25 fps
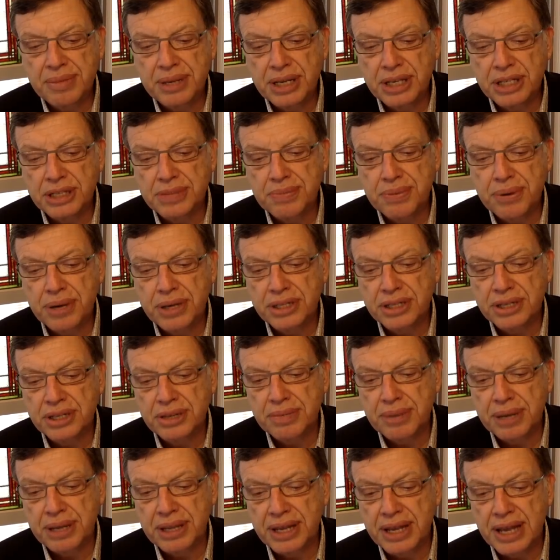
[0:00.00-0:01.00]
me as
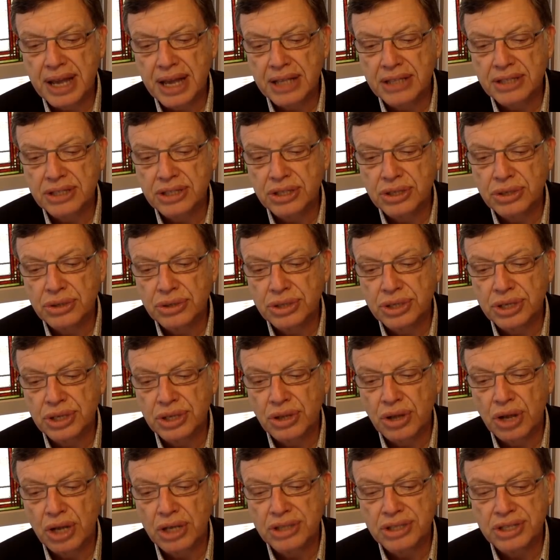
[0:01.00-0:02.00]
President by the Constitution and
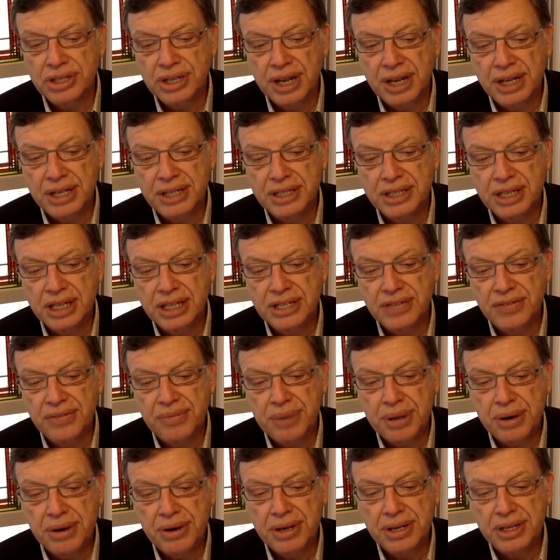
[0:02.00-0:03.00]
laws of the United States of
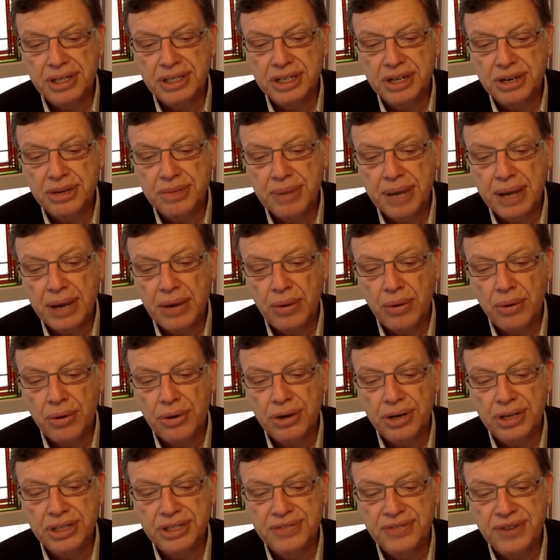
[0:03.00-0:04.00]
America, it is hereby
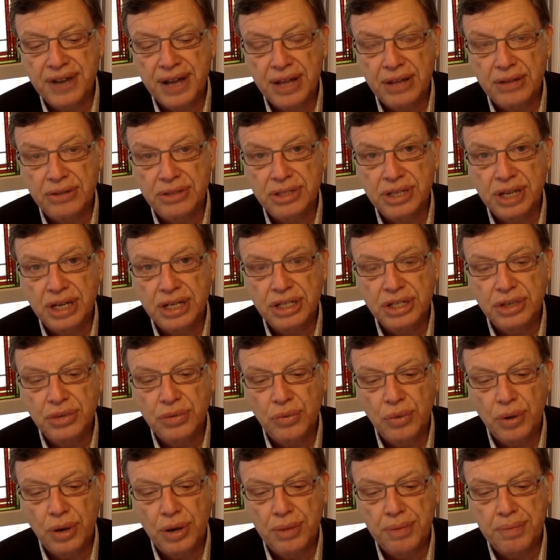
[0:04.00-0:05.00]
ordered as follows. Section
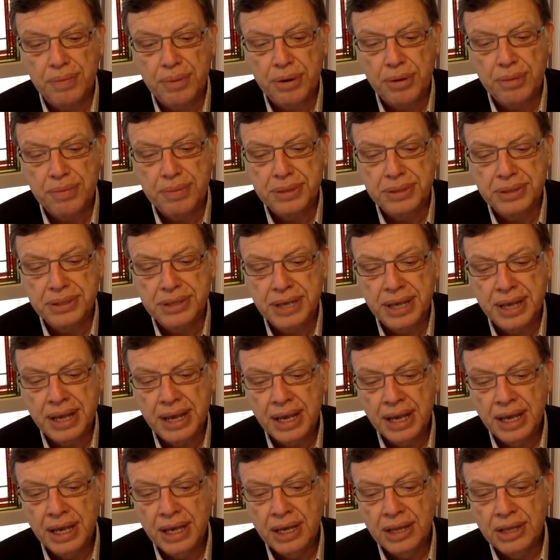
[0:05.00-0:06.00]
1, Purpose.
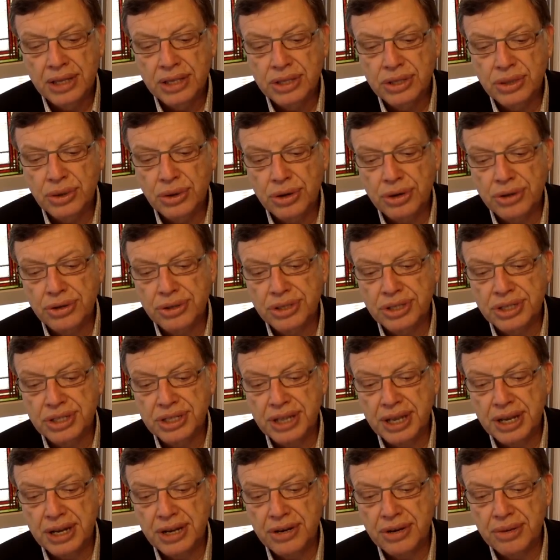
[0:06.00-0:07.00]
This order is
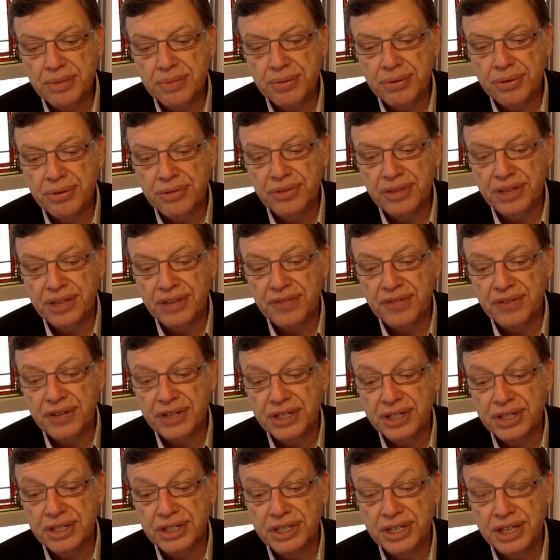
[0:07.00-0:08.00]
intended to improve the
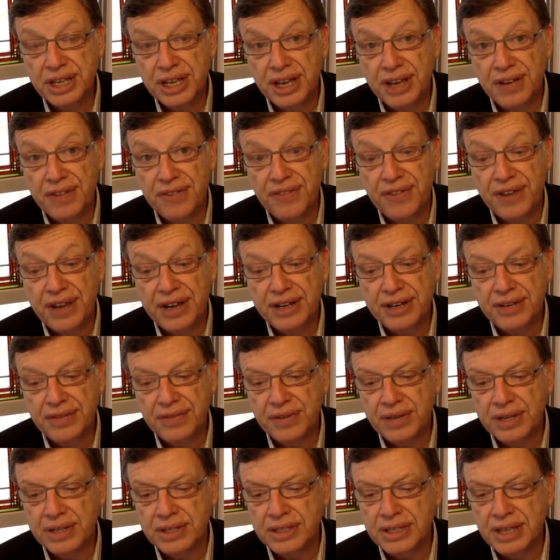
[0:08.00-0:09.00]
efficiency,
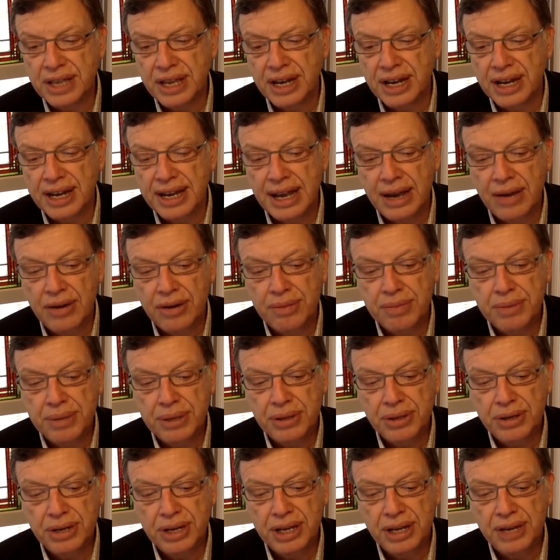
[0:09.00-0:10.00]
effectiveness, and
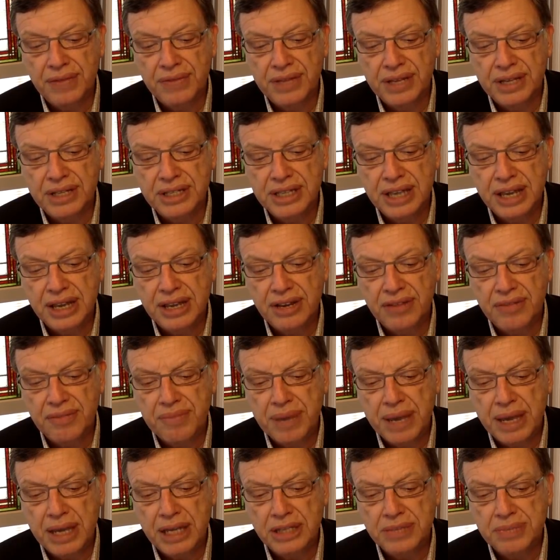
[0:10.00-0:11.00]
accountability of the Executive
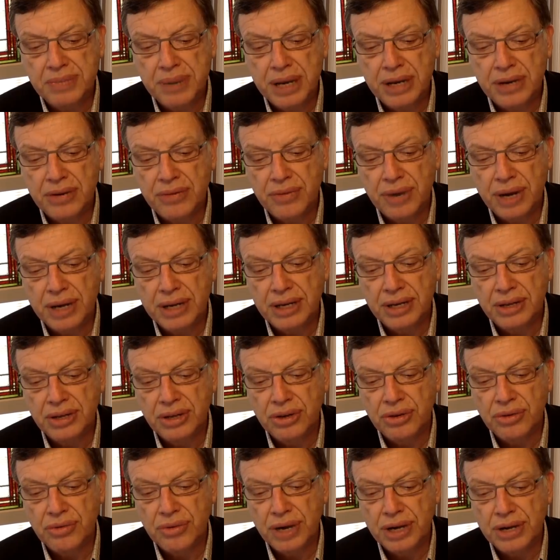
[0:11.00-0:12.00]
Branch by directing the
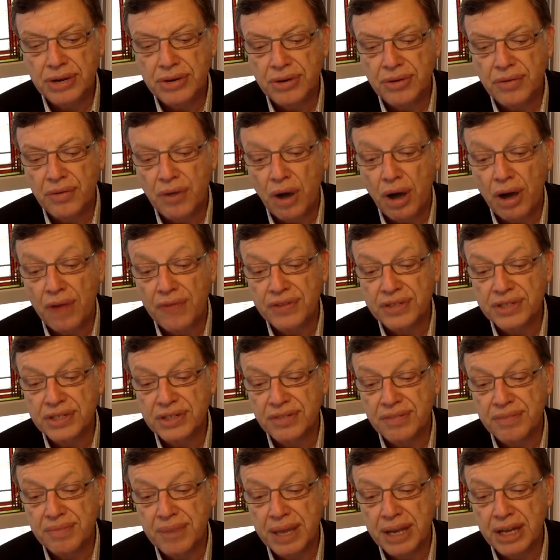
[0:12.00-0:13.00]
Director of Office
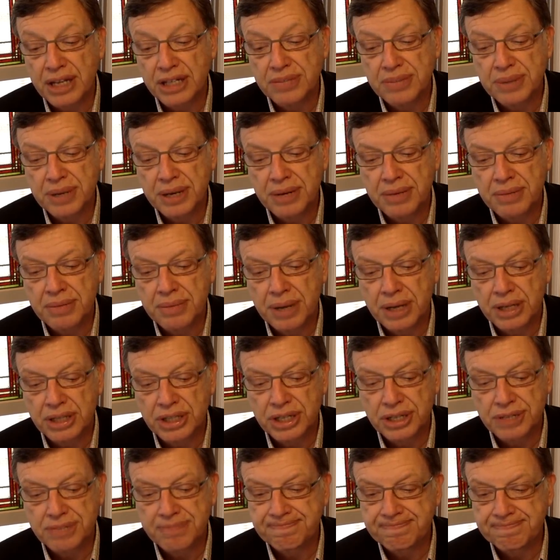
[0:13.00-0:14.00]
of Management and
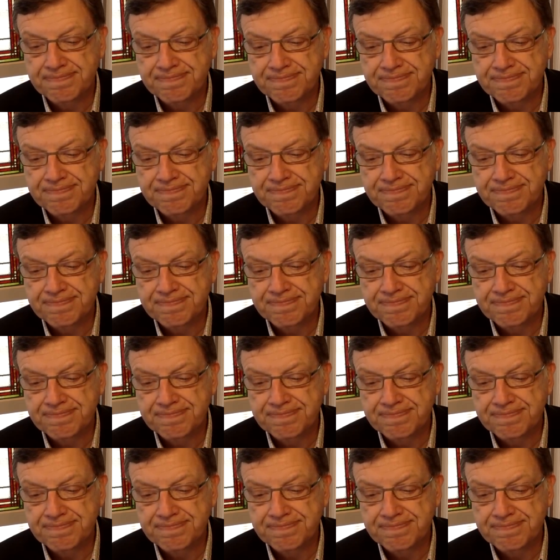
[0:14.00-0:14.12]
Budget